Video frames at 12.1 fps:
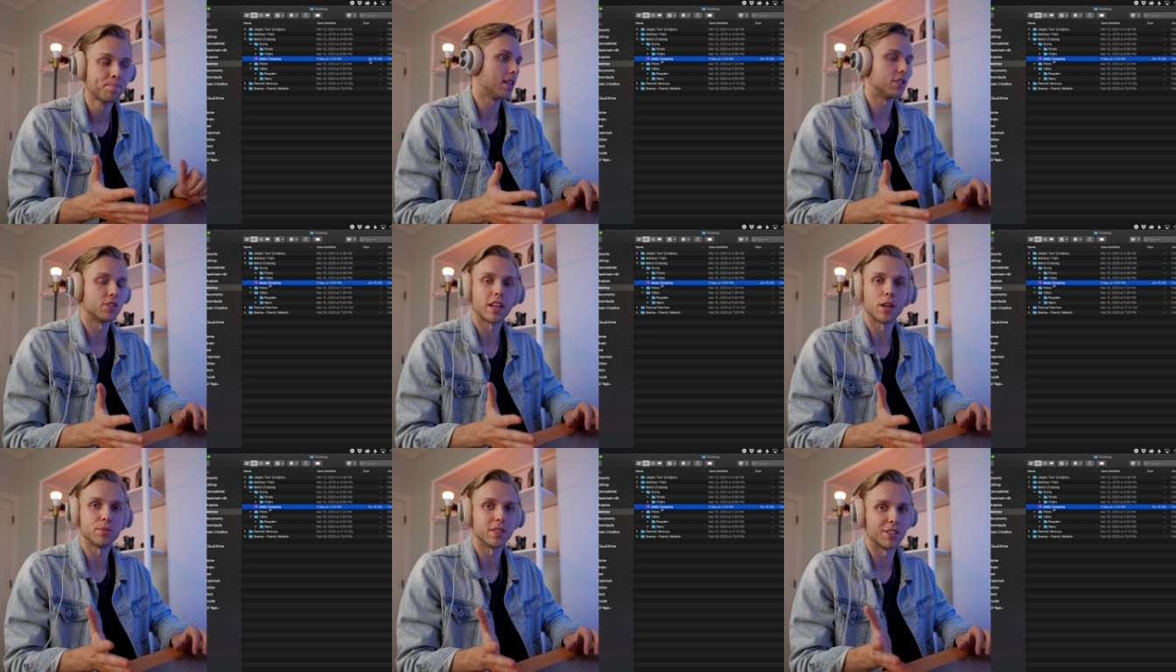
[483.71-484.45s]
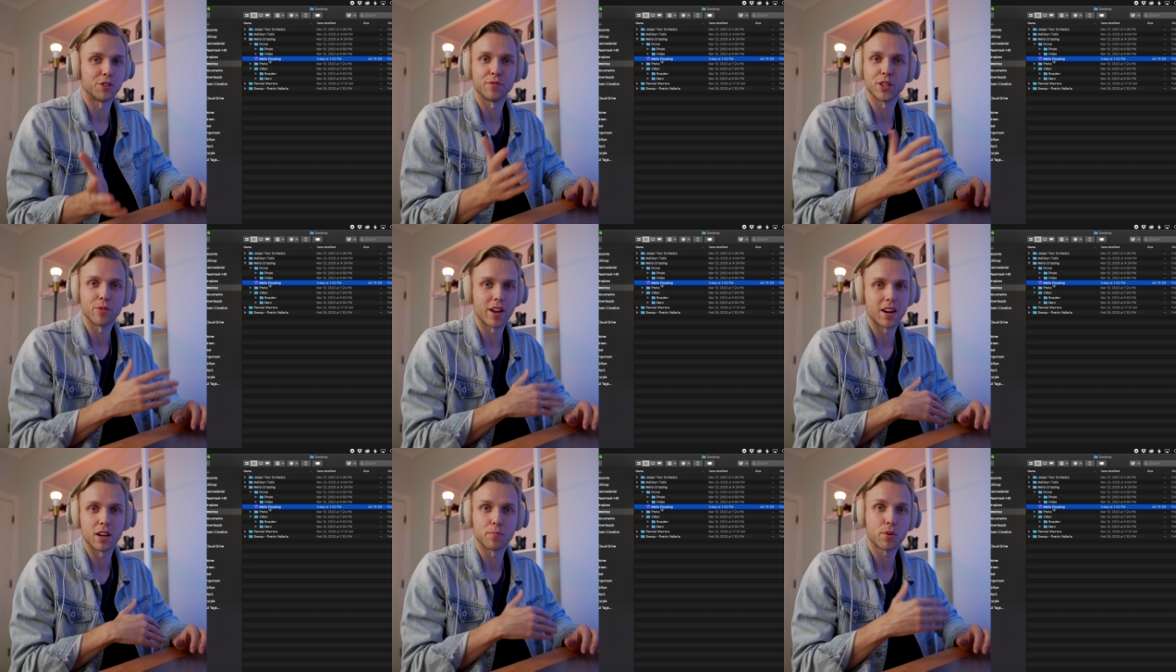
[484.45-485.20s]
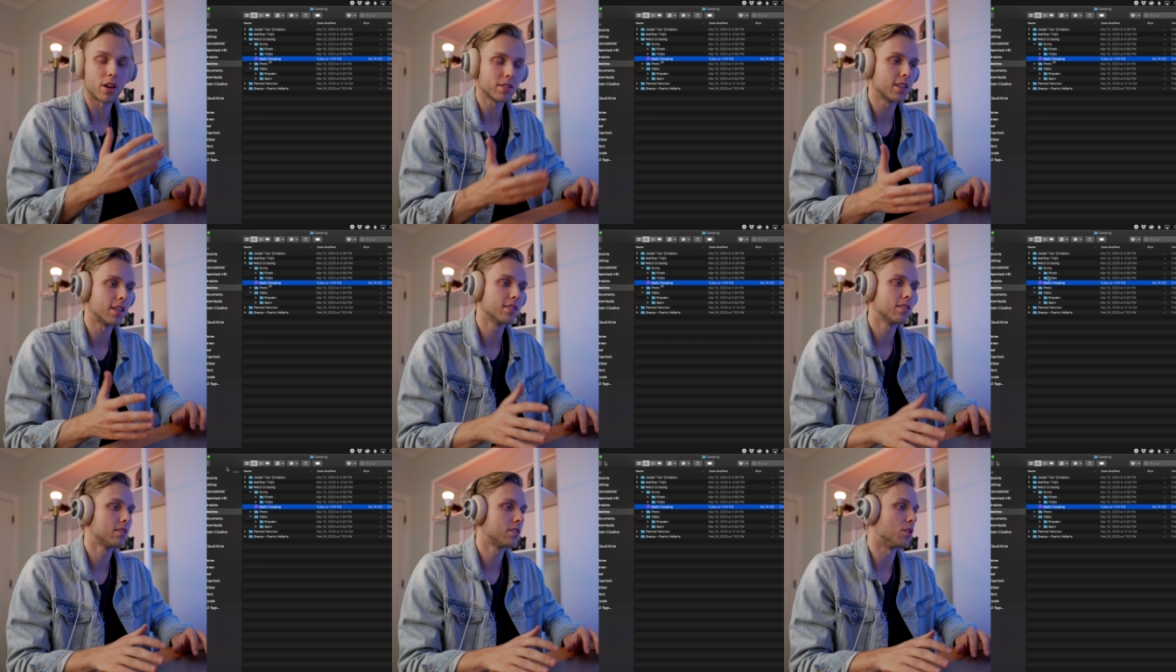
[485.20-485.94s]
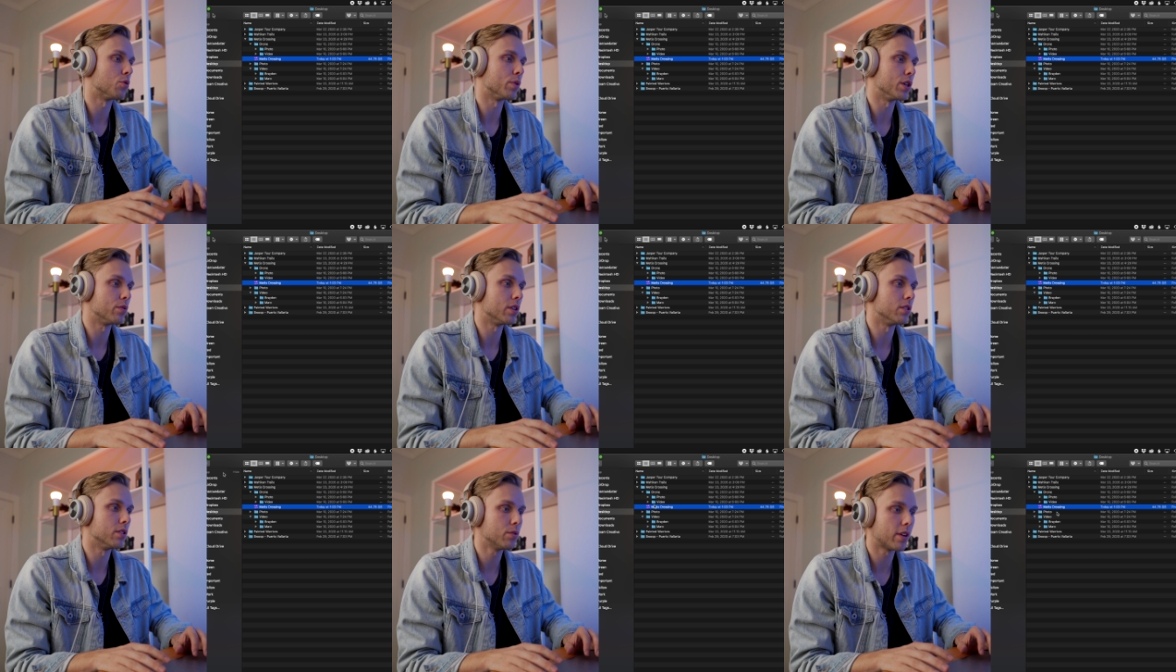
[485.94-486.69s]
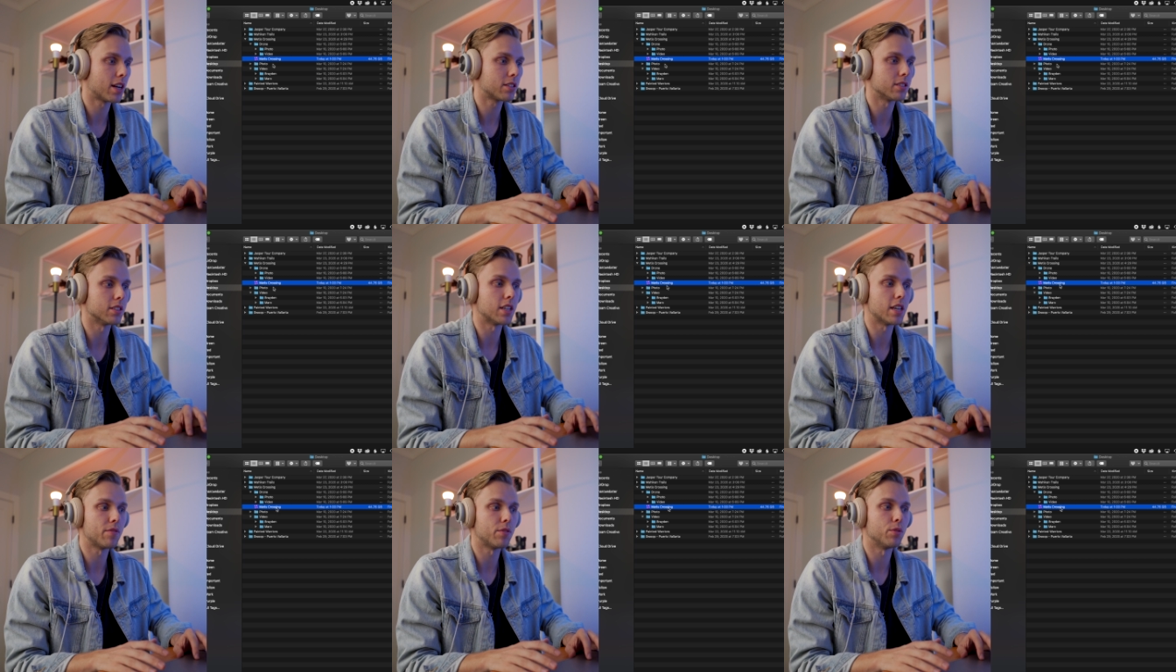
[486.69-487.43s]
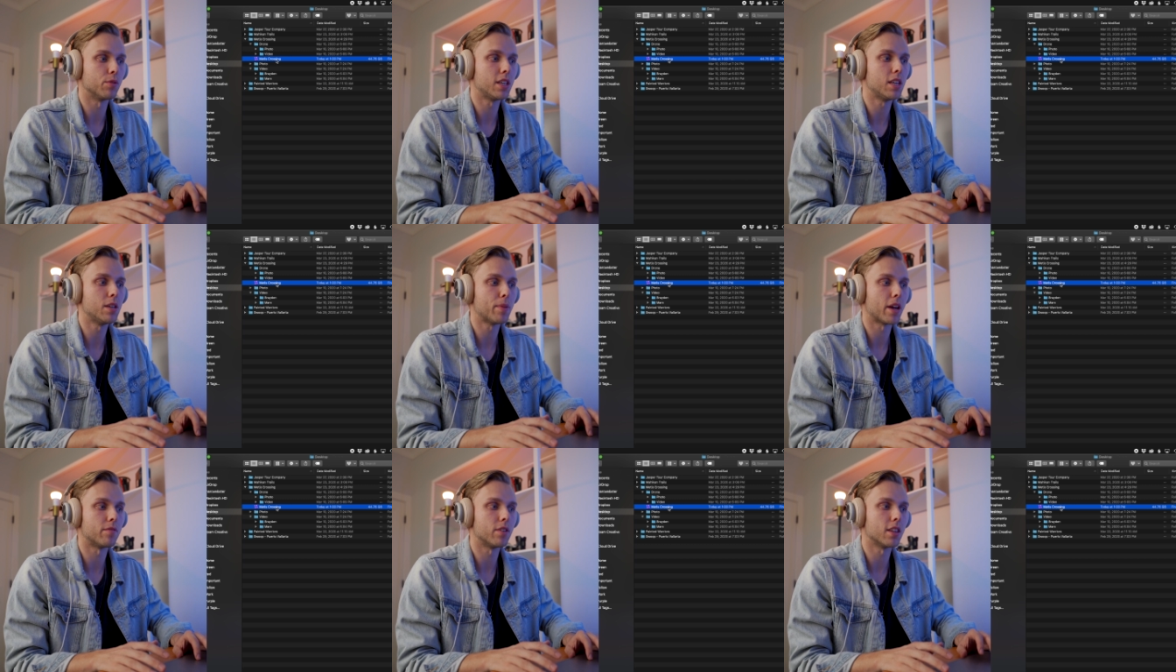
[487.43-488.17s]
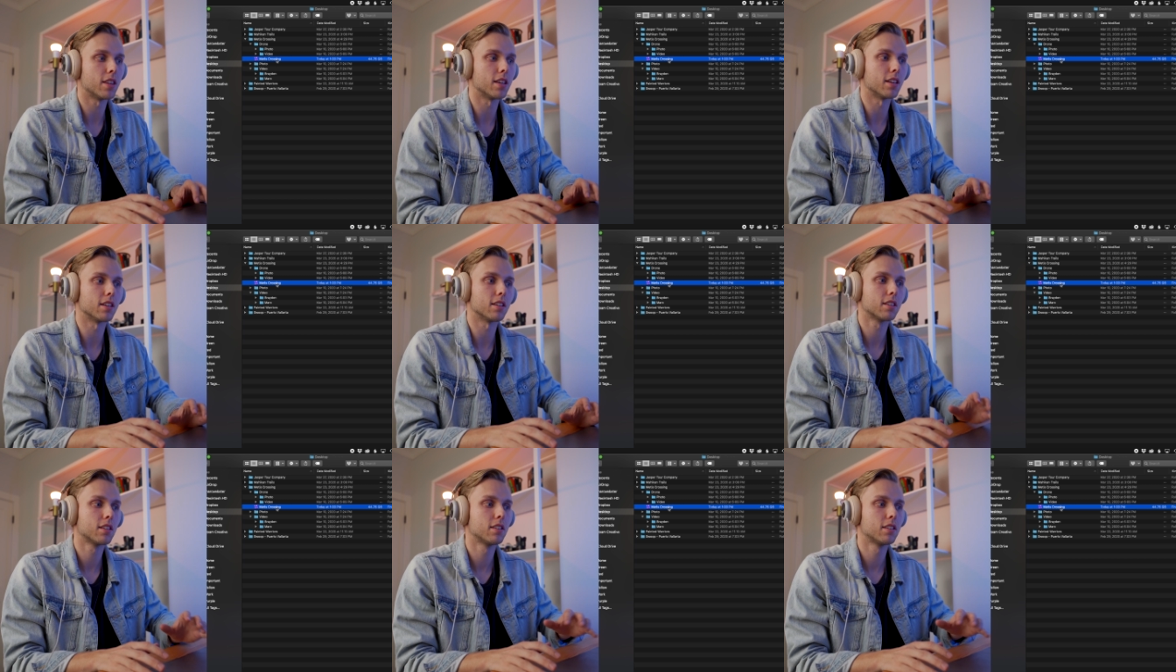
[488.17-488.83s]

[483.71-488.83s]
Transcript: It just helps in your video editing process. So what you can do actually, if you keep everything